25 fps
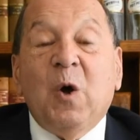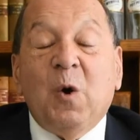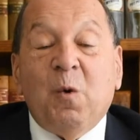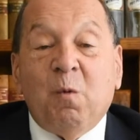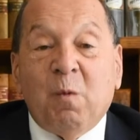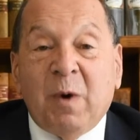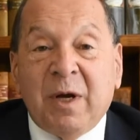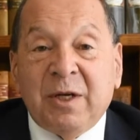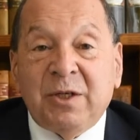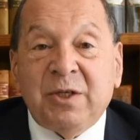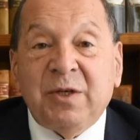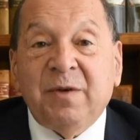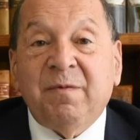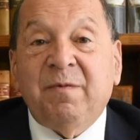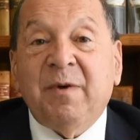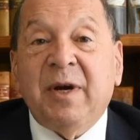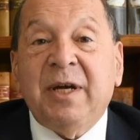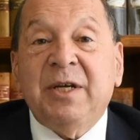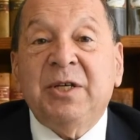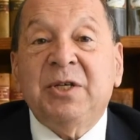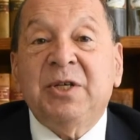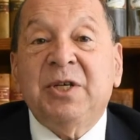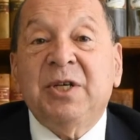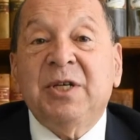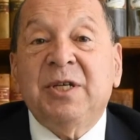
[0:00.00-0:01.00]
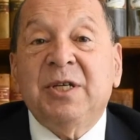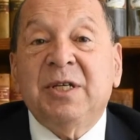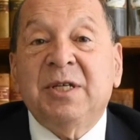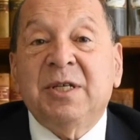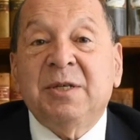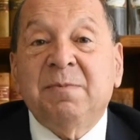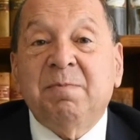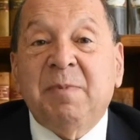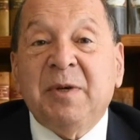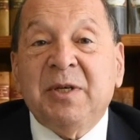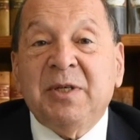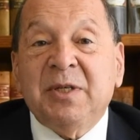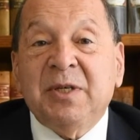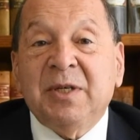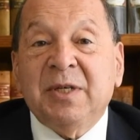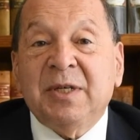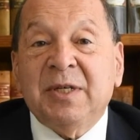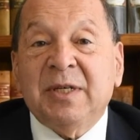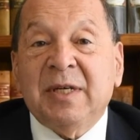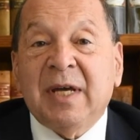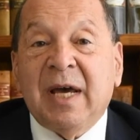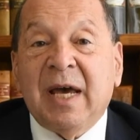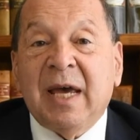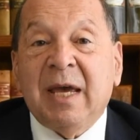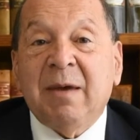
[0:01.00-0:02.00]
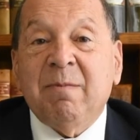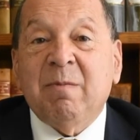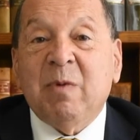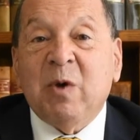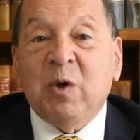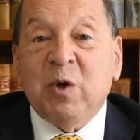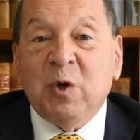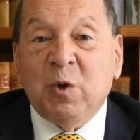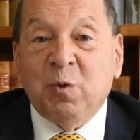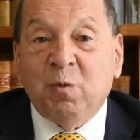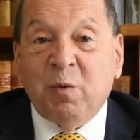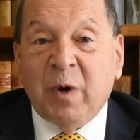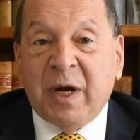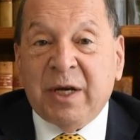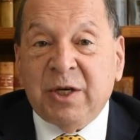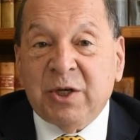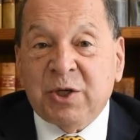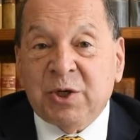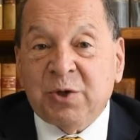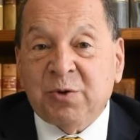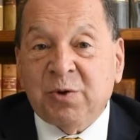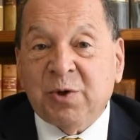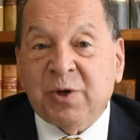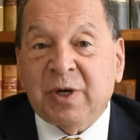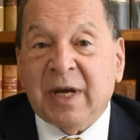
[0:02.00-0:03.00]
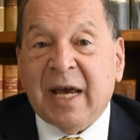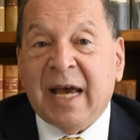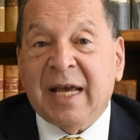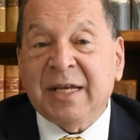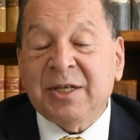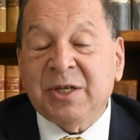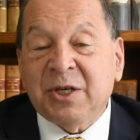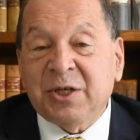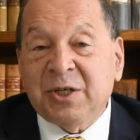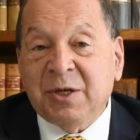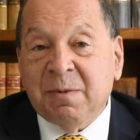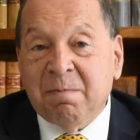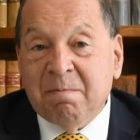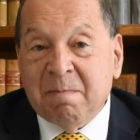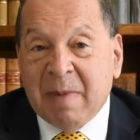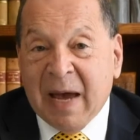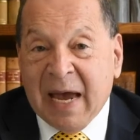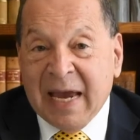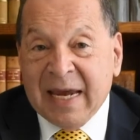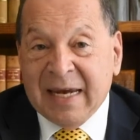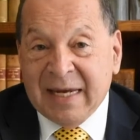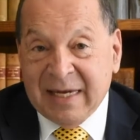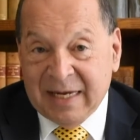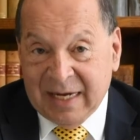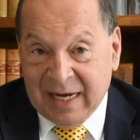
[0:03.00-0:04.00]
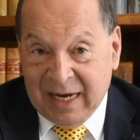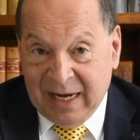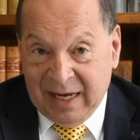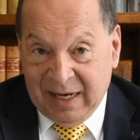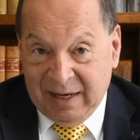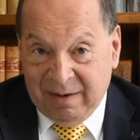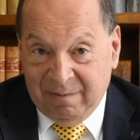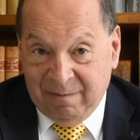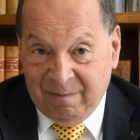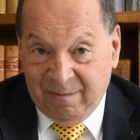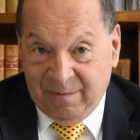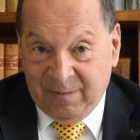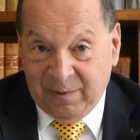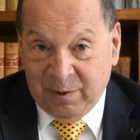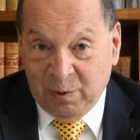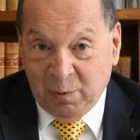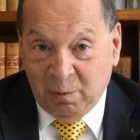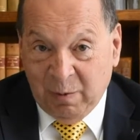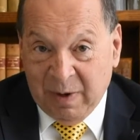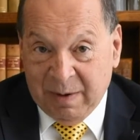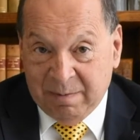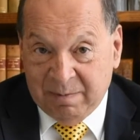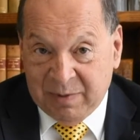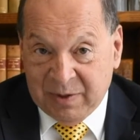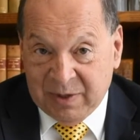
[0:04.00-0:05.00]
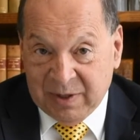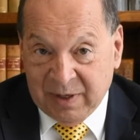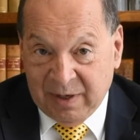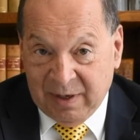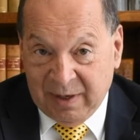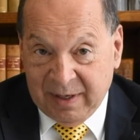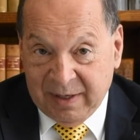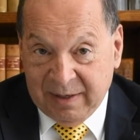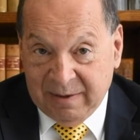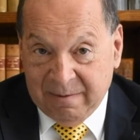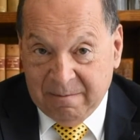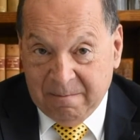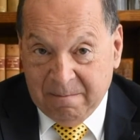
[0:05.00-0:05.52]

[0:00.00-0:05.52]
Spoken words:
Once you've registered as a business name, you register it as a domain name for your website.